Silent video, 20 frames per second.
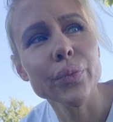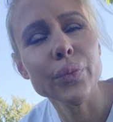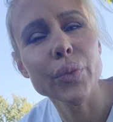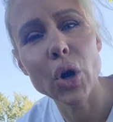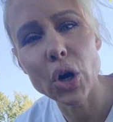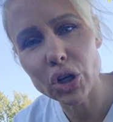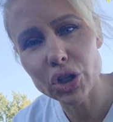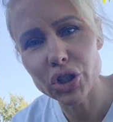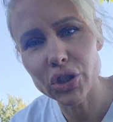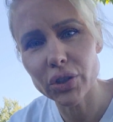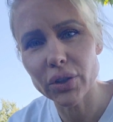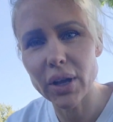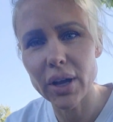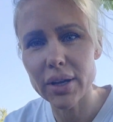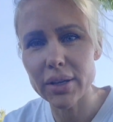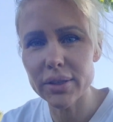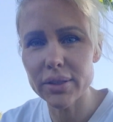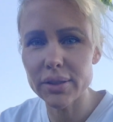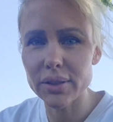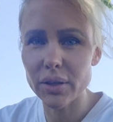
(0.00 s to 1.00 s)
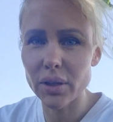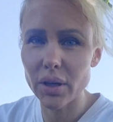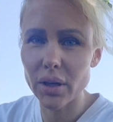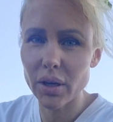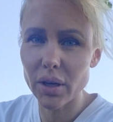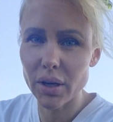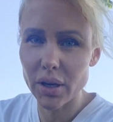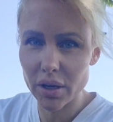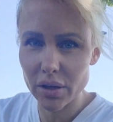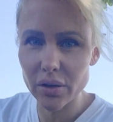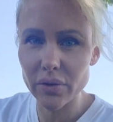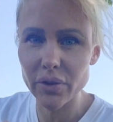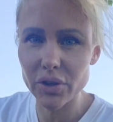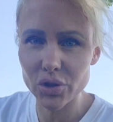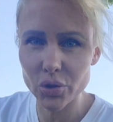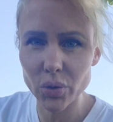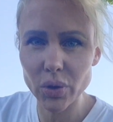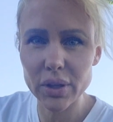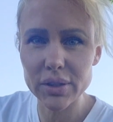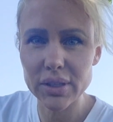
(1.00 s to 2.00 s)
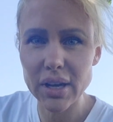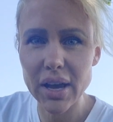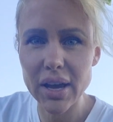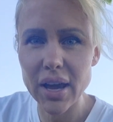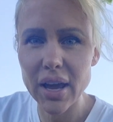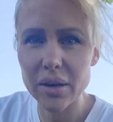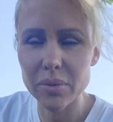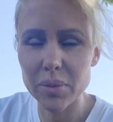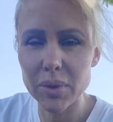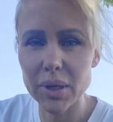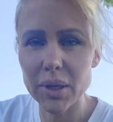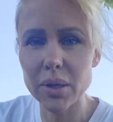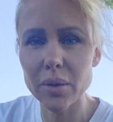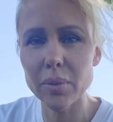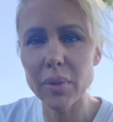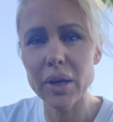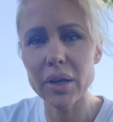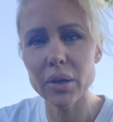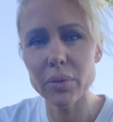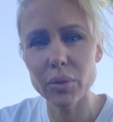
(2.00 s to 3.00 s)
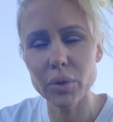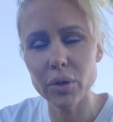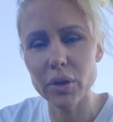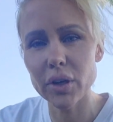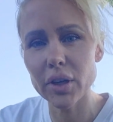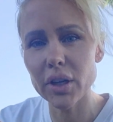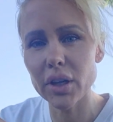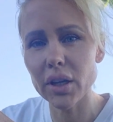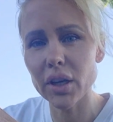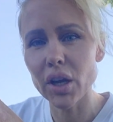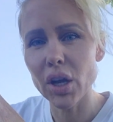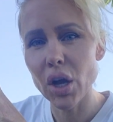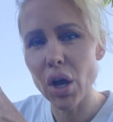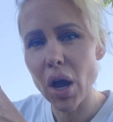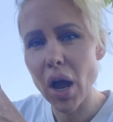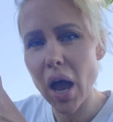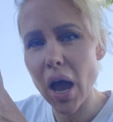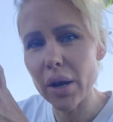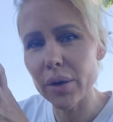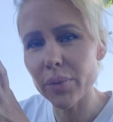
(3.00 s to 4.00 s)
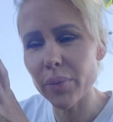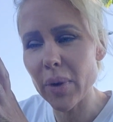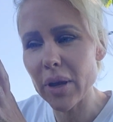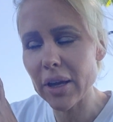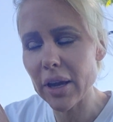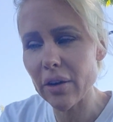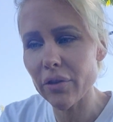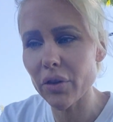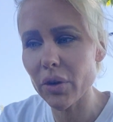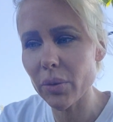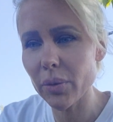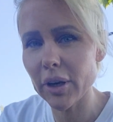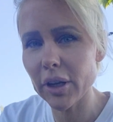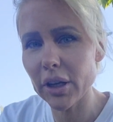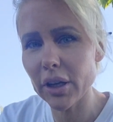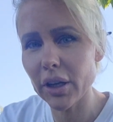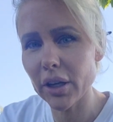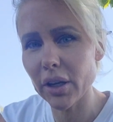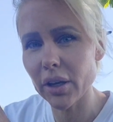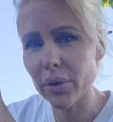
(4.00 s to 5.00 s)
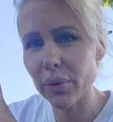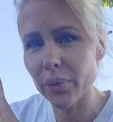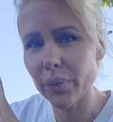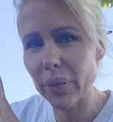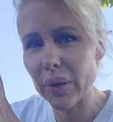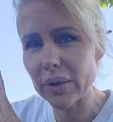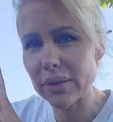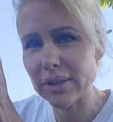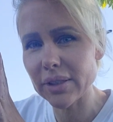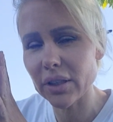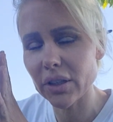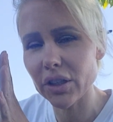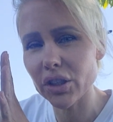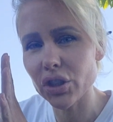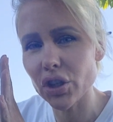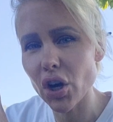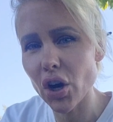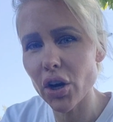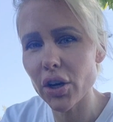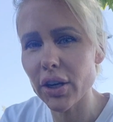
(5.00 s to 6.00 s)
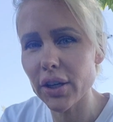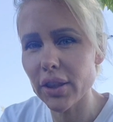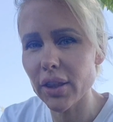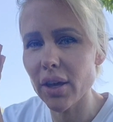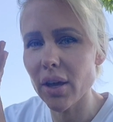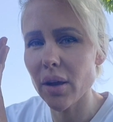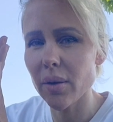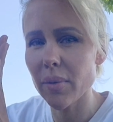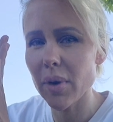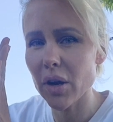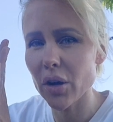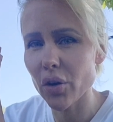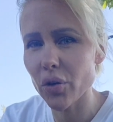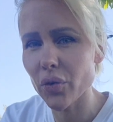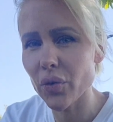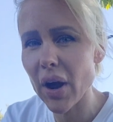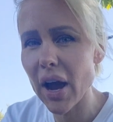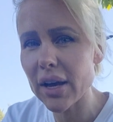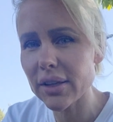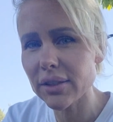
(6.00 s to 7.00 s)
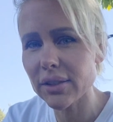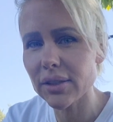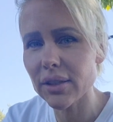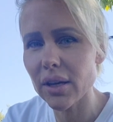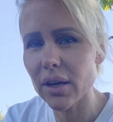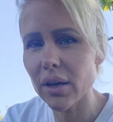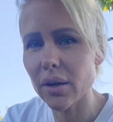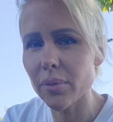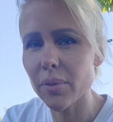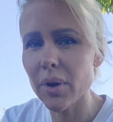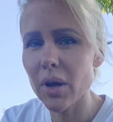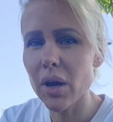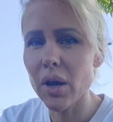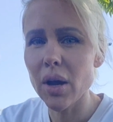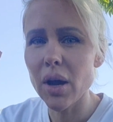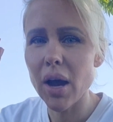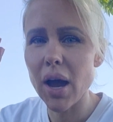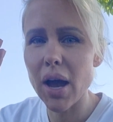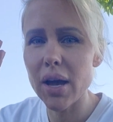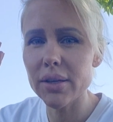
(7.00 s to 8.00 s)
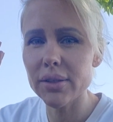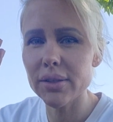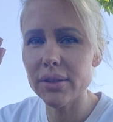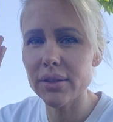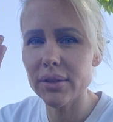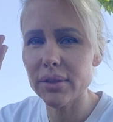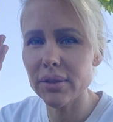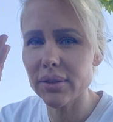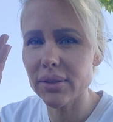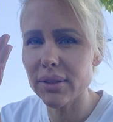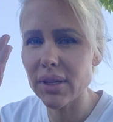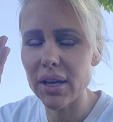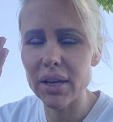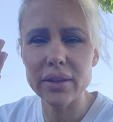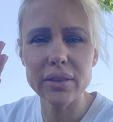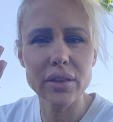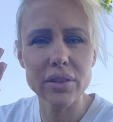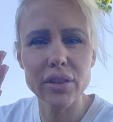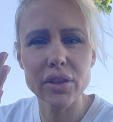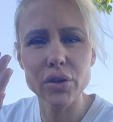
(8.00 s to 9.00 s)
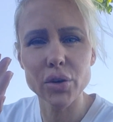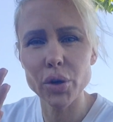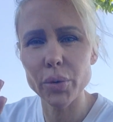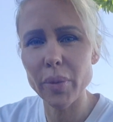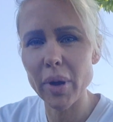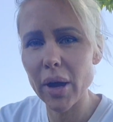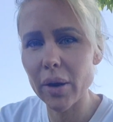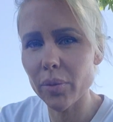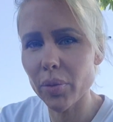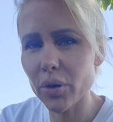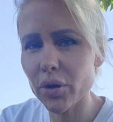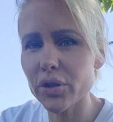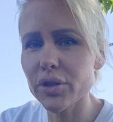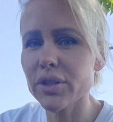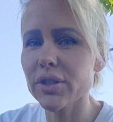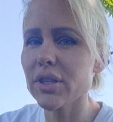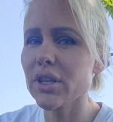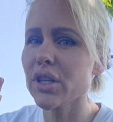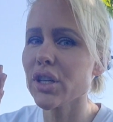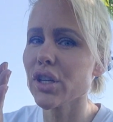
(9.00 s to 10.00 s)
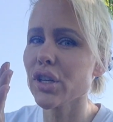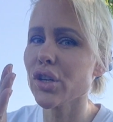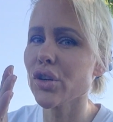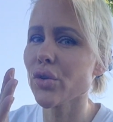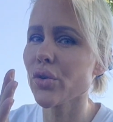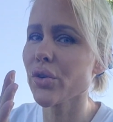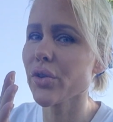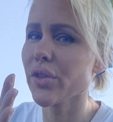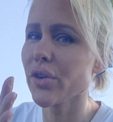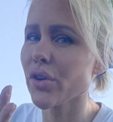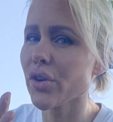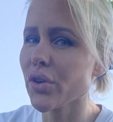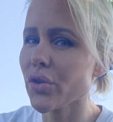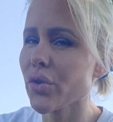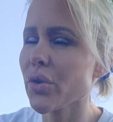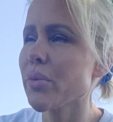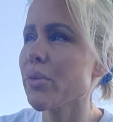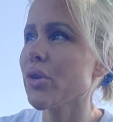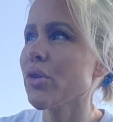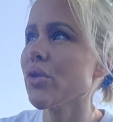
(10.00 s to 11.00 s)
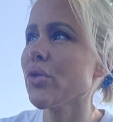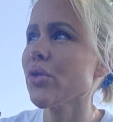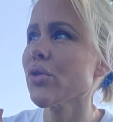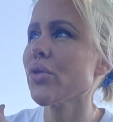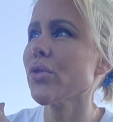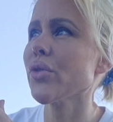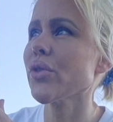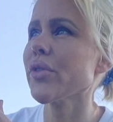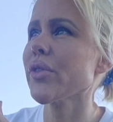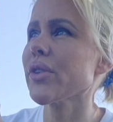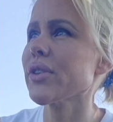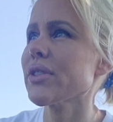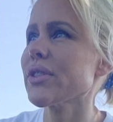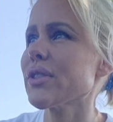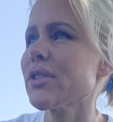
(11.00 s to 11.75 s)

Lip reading: marginalize an individual, as I had been in my community, and make everybody basically target them and harass them as saying that they're a bad person, or they're a criminal, or they